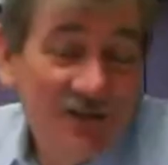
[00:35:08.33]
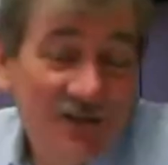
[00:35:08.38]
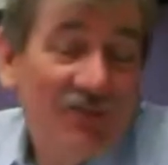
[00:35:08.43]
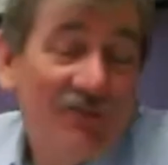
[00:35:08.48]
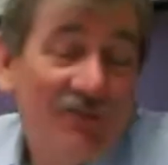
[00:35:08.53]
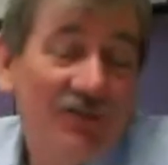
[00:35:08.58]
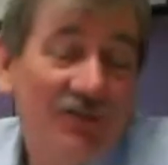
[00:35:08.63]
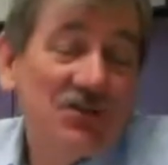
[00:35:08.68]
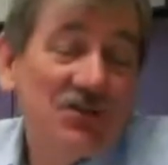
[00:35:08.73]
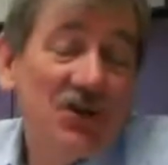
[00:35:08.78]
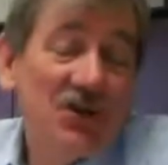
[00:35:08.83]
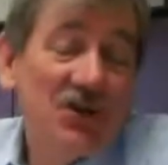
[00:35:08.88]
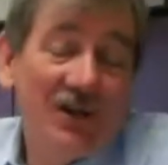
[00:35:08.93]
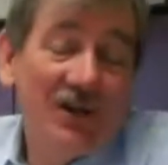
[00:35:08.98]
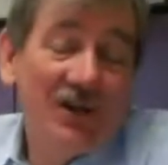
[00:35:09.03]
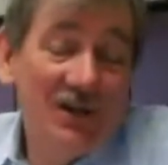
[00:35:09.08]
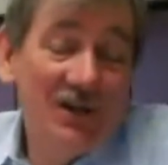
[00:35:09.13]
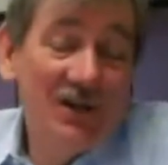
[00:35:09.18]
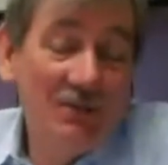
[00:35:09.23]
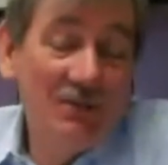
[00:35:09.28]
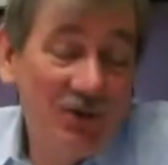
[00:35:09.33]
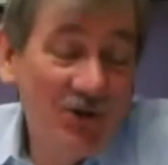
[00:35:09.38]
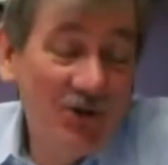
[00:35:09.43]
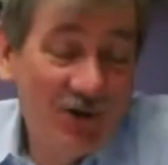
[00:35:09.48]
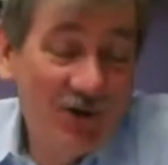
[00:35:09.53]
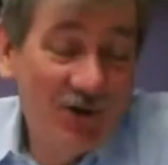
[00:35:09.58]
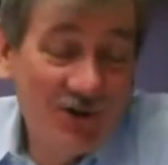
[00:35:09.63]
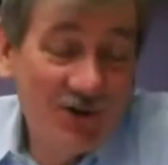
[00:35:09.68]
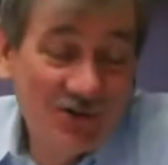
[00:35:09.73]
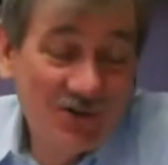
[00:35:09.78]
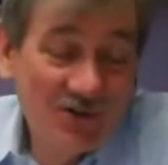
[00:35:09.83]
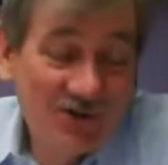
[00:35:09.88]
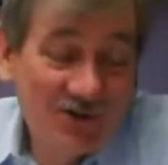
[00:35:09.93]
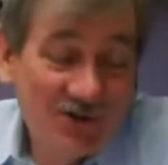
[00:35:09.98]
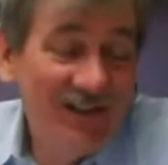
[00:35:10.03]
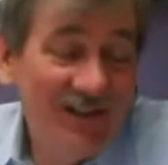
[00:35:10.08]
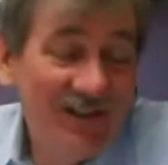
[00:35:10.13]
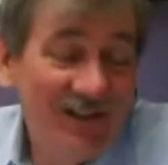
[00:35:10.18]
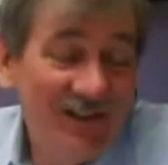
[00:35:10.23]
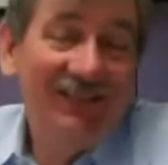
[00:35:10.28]
the first talking computers, and
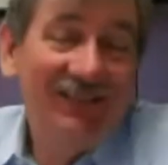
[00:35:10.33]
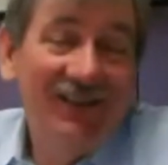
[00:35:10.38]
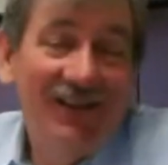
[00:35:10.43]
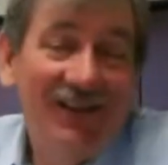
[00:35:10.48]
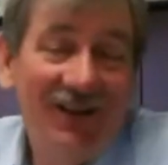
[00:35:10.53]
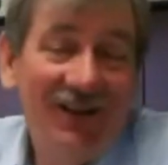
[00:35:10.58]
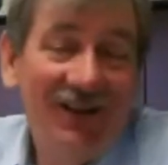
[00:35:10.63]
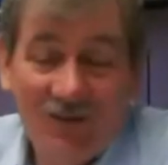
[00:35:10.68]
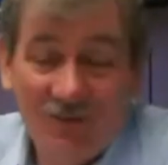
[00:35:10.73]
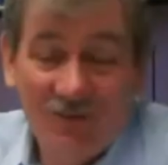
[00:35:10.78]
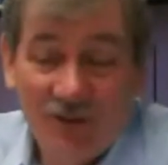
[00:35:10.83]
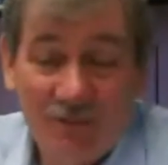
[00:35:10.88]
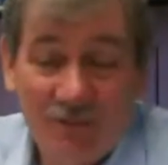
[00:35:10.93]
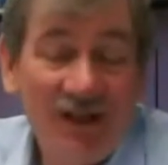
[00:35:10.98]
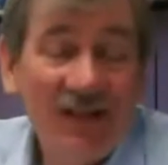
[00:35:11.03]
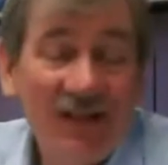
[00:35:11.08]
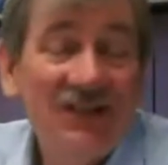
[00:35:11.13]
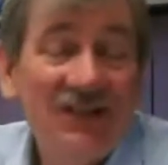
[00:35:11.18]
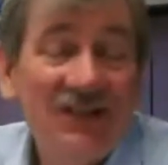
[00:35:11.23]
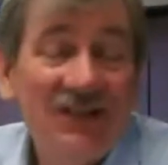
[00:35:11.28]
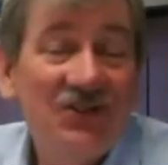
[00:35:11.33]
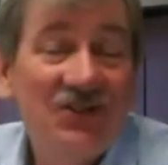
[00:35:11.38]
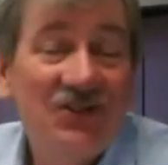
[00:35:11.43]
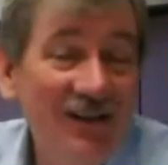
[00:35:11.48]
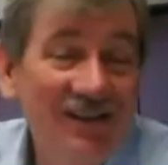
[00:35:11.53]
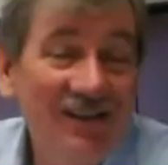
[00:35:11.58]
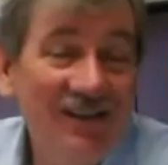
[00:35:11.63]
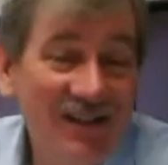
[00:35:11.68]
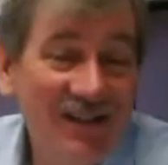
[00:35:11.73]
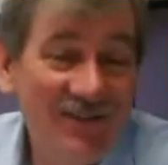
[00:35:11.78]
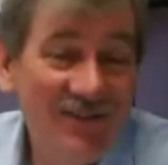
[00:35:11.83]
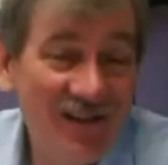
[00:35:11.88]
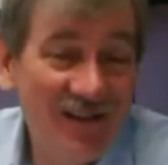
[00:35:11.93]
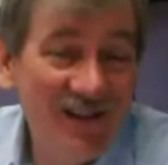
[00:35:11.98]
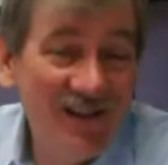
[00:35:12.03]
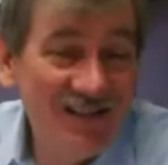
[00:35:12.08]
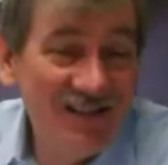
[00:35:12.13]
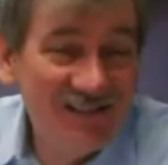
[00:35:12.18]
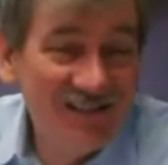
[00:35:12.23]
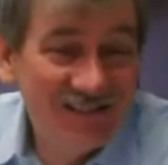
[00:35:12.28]
they, you know, the big screen
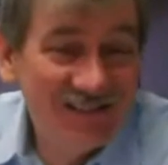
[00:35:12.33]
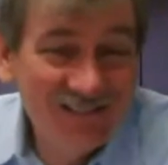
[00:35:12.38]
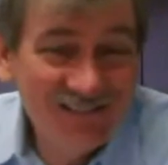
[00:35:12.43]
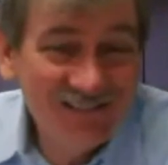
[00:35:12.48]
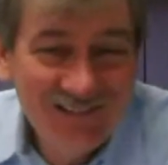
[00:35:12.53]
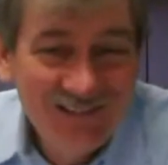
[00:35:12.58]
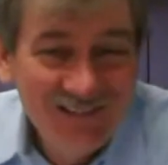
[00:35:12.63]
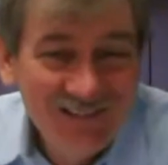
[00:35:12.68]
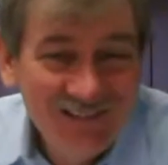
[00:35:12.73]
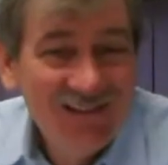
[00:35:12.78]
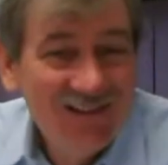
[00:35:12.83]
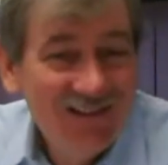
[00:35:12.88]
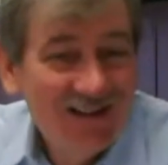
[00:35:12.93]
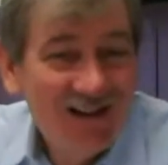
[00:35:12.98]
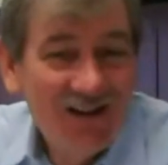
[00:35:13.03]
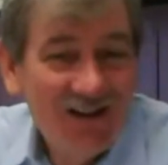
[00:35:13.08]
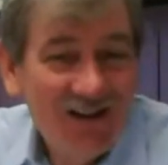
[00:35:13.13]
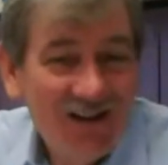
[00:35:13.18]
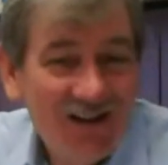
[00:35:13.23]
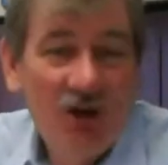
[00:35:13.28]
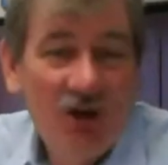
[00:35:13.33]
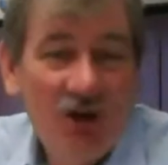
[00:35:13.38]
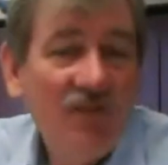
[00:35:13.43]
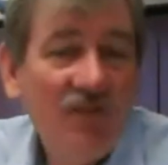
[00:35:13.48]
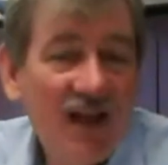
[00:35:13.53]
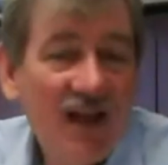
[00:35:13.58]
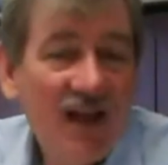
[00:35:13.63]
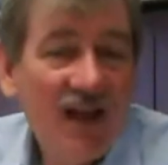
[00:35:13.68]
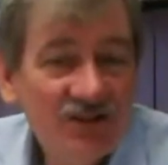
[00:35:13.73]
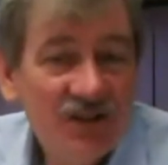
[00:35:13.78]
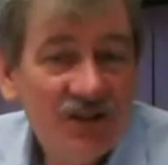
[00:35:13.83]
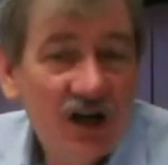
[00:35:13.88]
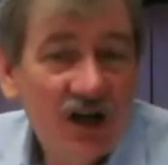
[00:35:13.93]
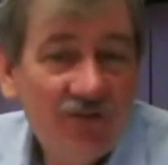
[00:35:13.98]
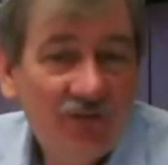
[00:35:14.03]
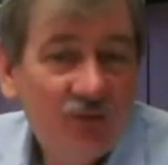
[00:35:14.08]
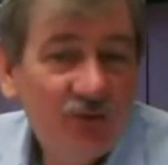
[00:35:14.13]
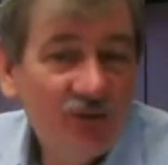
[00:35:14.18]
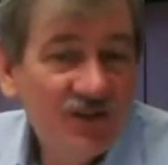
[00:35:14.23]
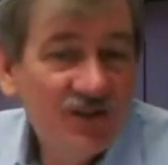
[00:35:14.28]
TVs, and I mean, all of that
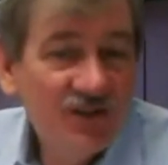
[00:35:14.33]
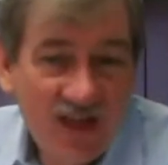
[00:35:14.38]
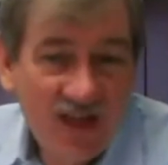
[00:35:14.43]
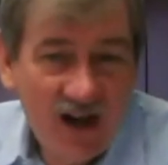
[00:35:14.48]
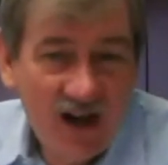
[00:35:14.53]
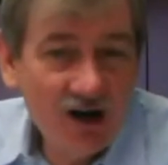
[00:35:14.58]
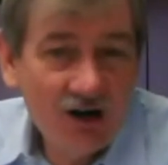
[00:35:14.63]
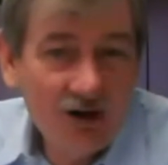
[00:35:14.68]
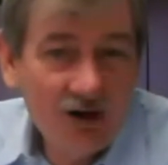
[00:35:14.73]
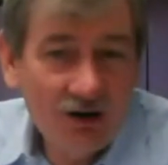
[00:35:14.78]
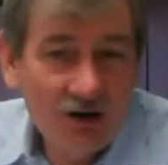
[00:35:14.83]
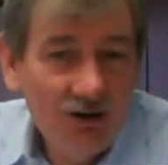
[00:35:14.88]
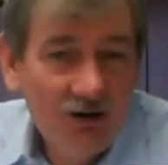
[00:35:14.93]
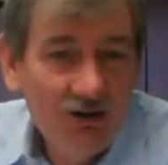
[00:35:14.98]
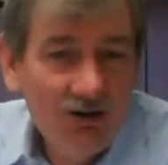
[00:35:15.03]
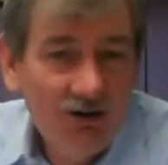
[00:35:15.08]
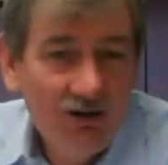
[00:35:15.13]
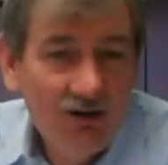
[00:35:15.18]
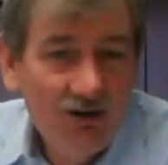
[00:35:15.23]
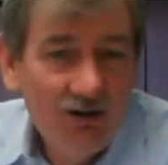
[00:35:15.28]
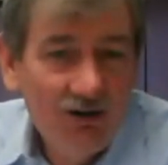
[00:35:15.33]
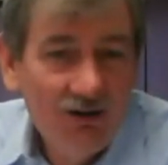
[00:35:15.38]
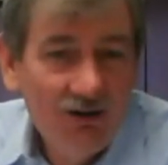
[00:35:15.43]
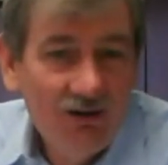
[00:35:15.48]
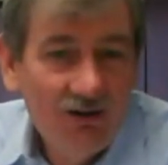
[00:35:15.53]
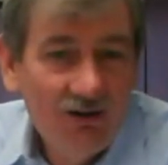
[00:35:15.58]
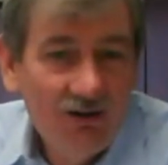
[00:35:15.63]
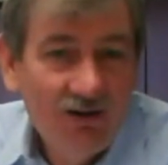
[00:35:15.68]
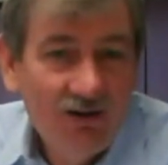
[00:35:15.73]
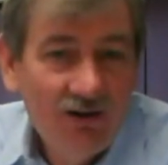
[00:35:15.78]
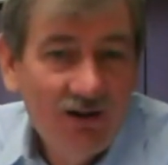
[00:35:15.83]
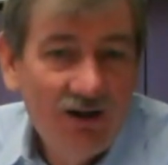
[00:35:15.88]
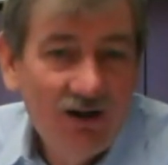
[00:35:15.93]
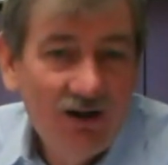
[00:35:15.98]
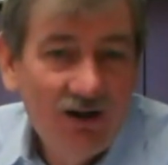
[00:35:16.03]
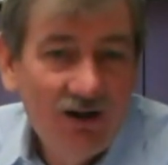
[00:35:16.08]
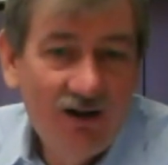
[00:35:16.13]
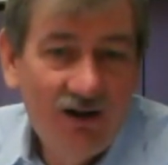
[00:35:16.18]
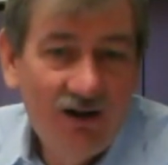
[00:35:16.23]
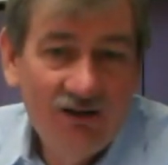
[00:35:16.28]
stuff was there.
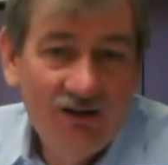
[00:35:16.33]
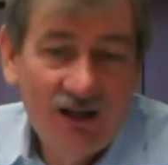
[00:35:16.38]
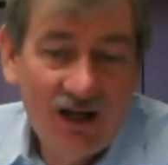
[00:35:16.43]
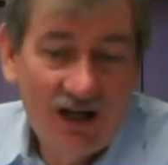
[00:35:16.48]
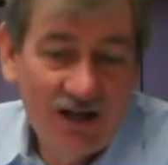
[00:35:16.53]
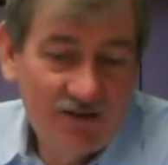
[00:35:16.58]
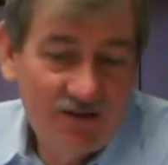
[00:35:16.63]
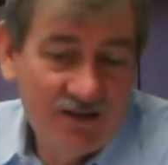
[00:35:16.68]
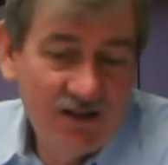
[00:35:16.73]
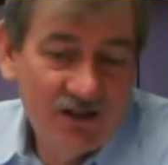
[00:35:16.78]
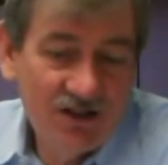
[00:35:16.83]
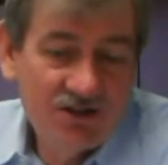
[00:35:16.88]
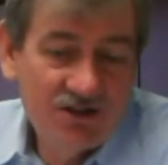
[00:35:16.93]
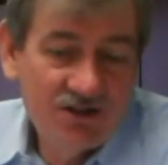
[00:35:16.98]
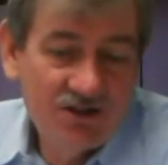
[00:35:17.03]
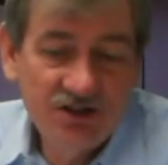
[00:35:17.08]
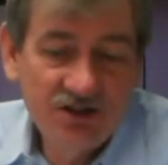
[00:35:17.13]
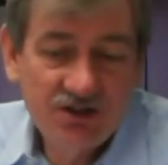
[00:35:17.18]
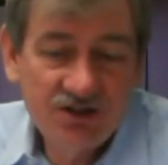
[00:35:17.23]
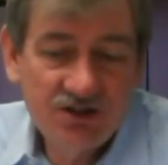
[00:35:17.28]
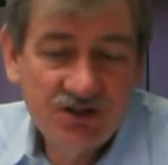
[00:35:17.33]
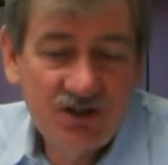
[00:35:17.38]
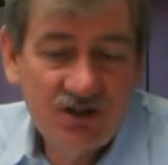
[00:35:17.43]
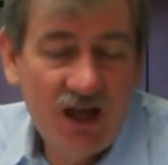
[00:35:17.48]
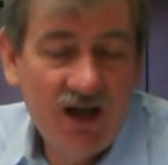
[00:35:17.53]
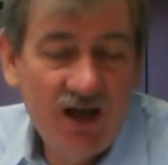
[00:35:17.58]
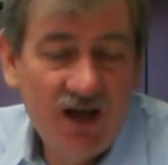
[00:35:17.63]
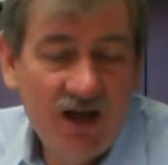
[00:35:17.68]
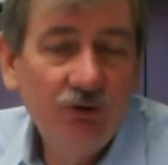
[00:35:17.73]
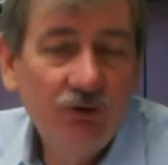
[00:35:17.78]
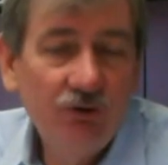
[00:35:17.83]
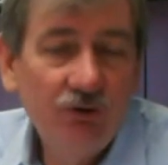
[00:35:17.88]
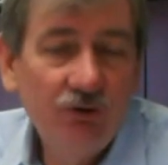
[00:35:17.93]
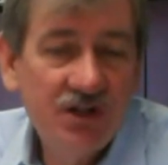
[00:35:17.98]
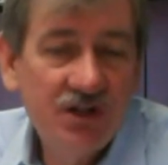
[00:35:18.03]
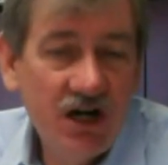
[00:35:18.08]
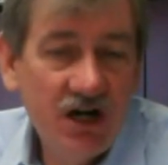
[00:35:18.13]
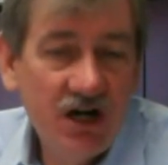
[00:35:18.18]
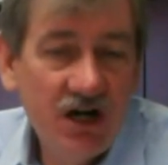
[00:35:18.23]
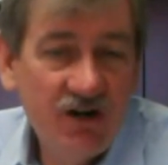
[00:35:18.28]
I think it's just
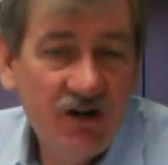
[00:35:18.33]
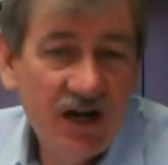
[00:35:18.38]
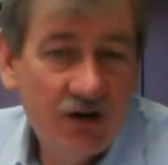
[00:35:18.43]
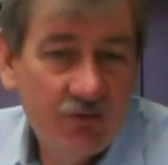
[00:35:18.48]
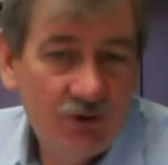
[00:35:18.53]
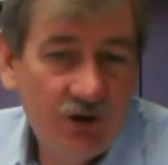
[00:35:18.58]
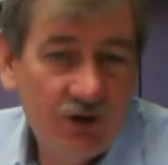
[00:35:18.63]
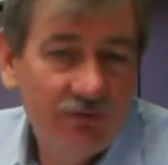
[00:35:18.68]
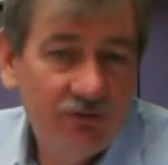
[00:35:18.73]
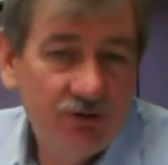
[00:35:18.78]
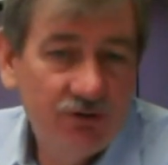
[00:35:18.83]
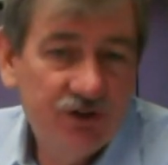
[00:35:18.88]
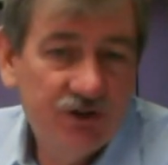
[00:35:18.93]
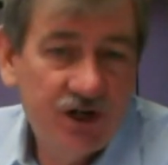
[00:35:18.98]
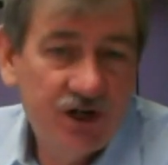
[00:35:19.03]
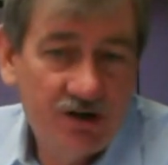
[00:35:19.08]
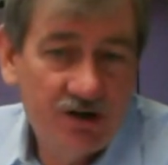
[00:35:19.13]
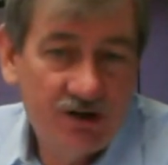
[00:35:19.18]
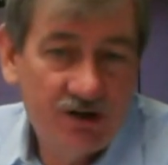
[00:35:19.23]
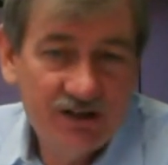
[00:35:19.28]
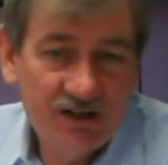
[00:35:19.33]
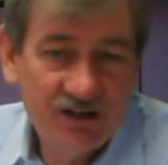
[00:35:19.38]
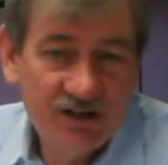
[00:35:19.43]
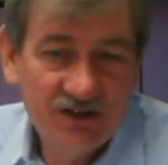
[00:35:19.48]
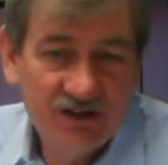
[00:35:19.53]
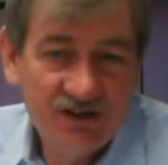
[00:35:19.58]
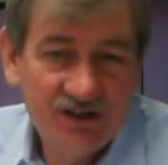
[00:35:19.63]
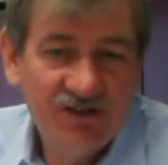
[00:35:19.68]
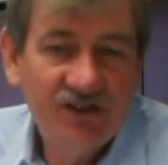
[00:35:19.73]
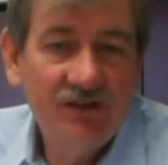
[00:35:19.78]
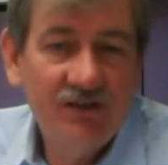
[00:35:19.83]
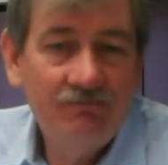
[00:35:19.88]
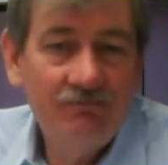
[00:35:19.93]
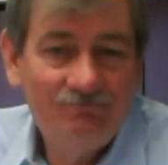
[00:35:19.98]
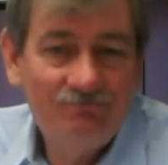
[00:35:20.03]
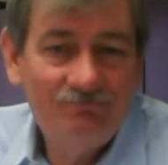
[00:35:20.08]
evolutionary, not revolutionary at this instant.